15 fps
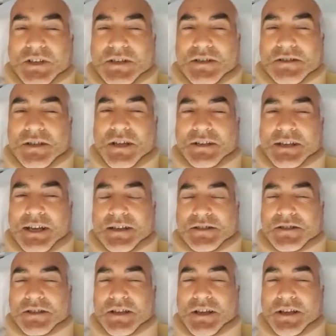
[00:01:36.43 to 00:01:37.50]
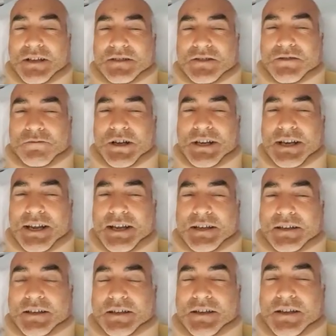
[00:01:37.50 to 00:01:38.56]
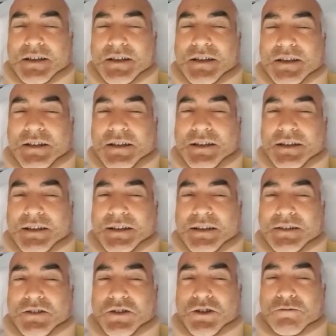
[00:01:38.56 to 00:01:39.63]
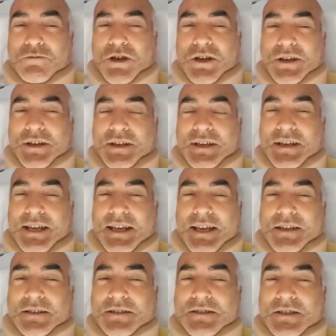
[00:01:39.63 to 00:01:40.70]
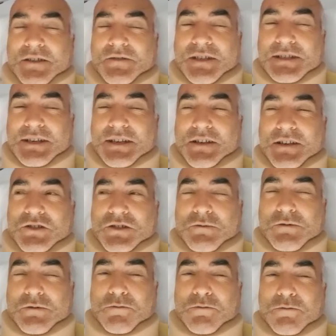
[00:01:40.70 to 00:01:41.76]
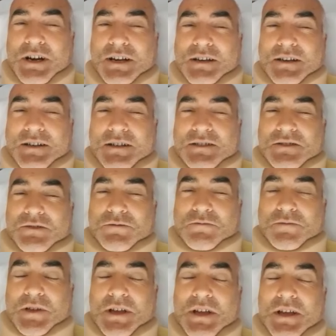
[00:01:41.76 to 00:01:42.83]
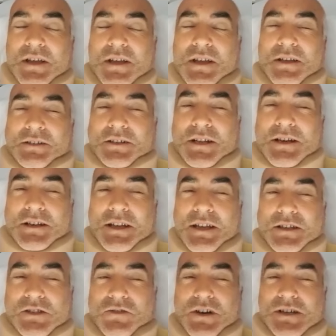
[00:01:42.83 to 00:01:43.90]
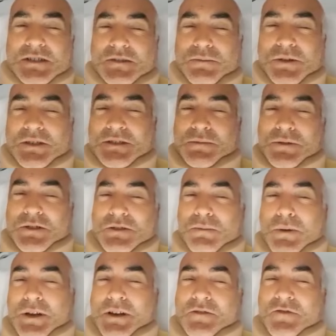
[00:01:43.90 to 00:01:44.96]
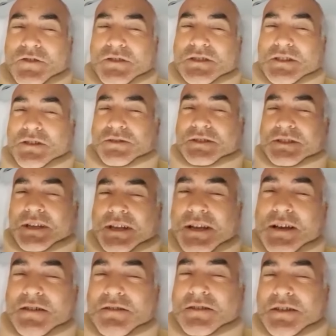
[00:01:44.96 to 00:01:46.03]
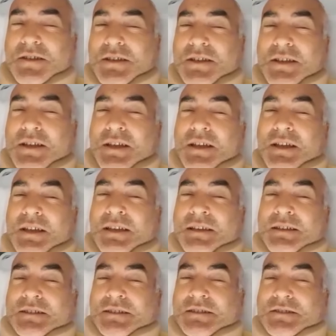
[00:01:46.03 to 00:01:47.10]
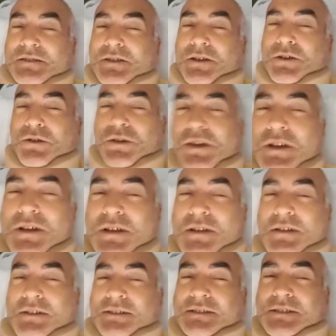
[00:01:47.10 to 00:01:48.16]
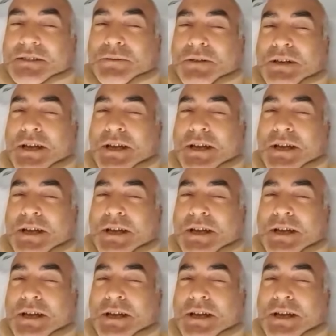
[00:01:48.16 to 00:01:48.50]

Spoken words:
just had CAT scans on my neck and on my head, see if there's any issues with my brain, and some lung x-rays as well. So we're just waiting for results now. So, see what